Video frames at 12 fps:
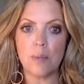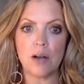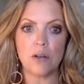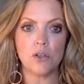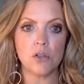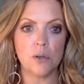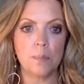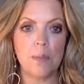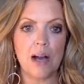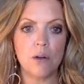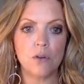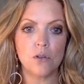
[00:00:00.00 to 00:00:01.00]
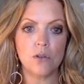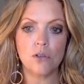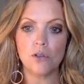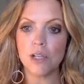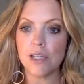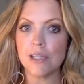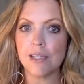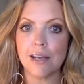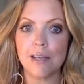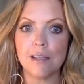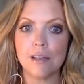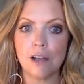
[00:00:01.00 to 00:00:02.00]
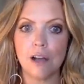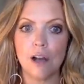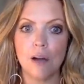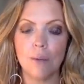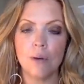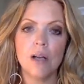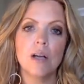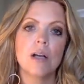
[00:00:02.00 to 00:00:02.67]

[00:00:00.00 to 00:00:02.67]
about until about 30 seconds ago.